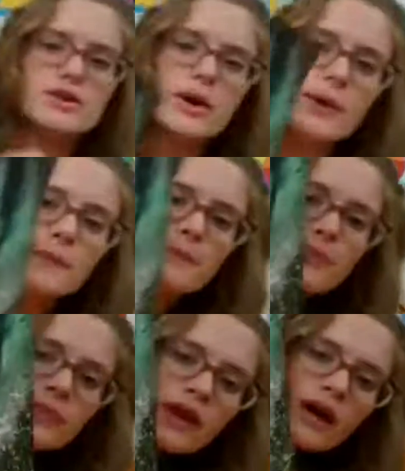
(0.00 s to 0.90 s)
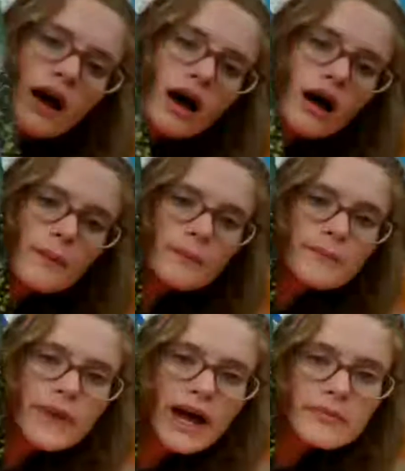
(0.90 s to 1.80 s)
So um,
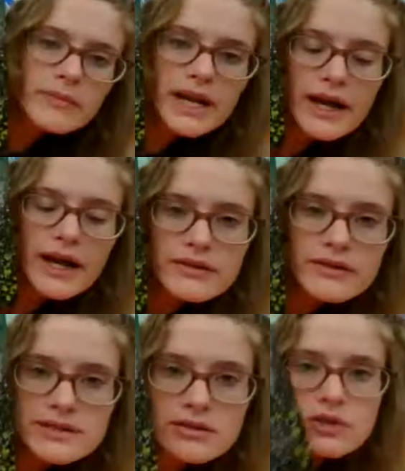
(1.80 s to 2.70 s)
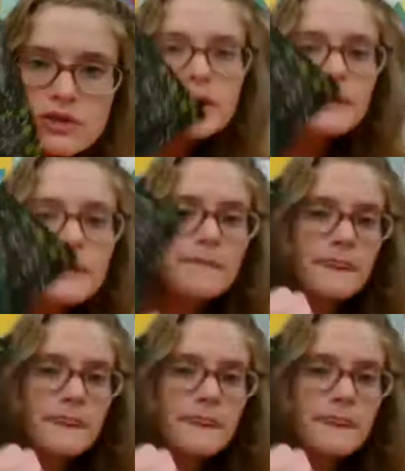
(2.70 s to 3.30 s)
I might edit this a little bit.